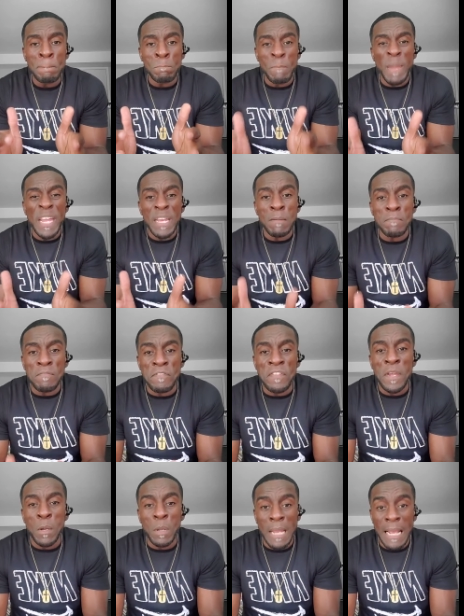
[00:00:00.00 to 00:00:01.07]
Made him
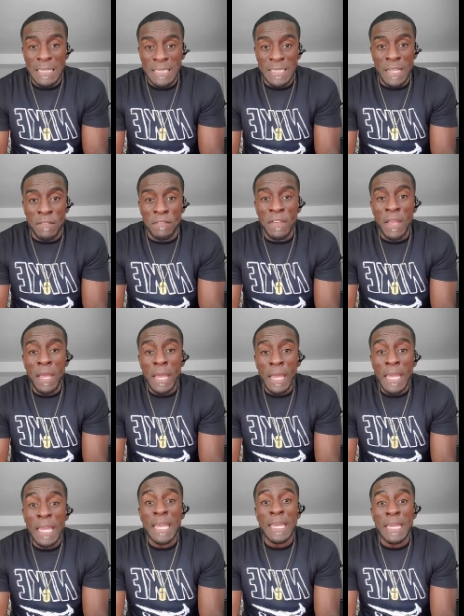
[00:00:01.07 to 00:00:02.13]
feel as if
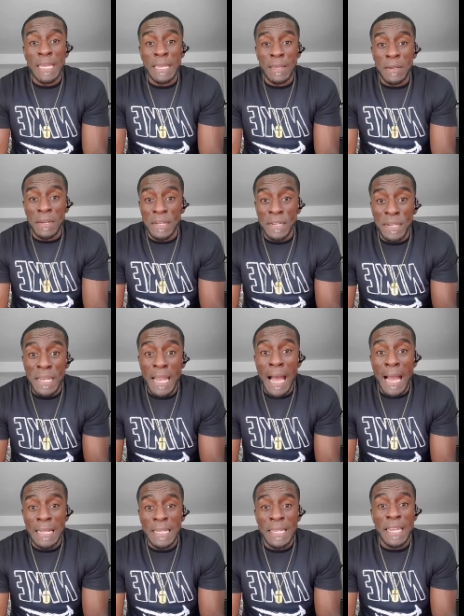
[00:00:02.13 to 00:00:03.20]
he could
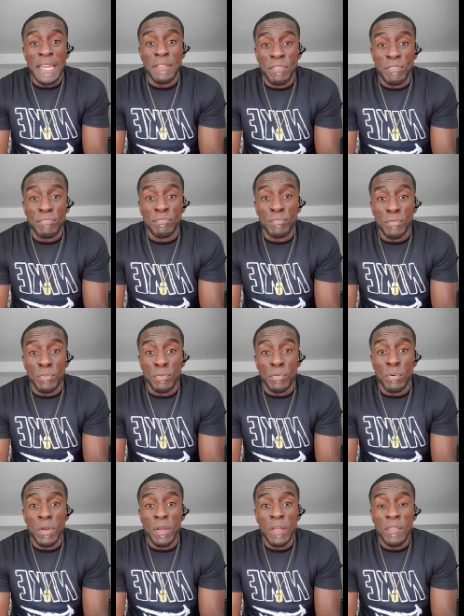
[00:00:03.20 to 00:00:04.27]
not get through
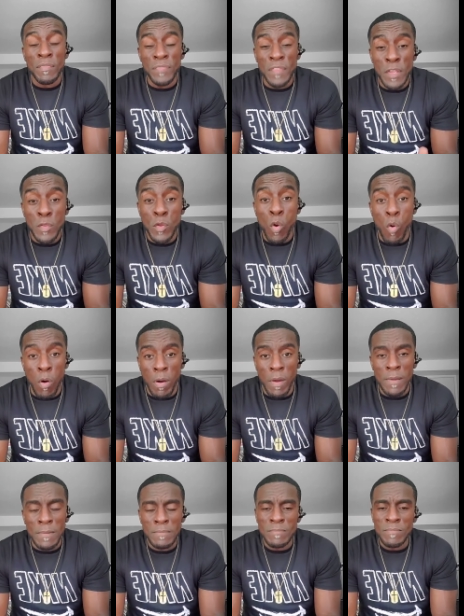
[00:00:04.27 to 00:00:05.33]
the door.
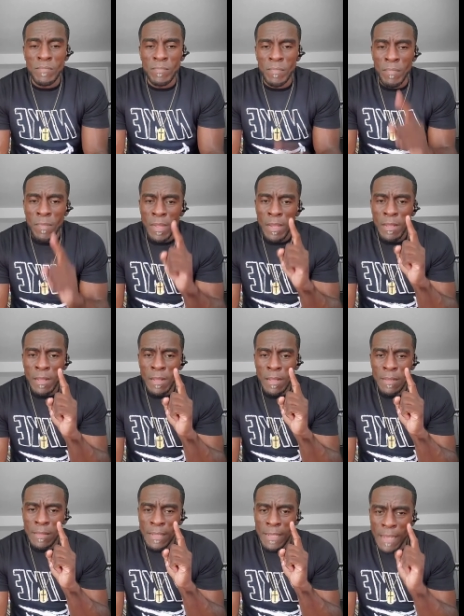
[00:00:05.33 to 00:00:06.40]

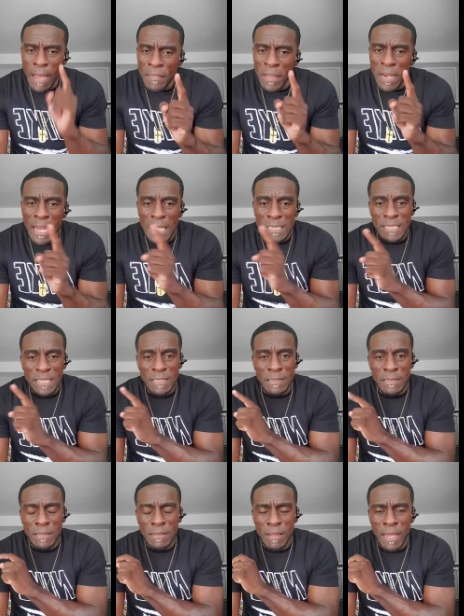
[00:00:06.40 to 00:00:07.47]
The other
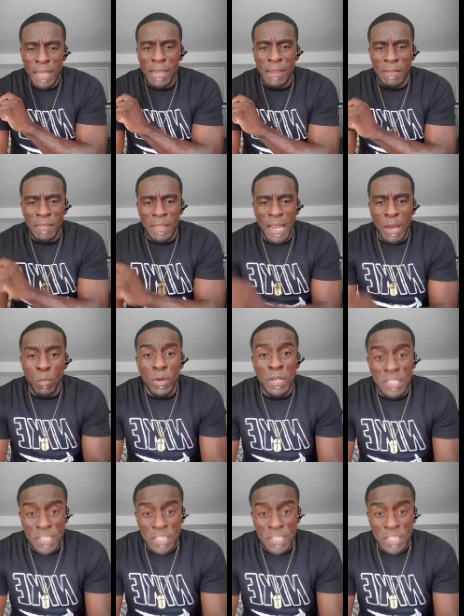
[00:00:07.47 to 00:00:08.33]
lesson here that I want to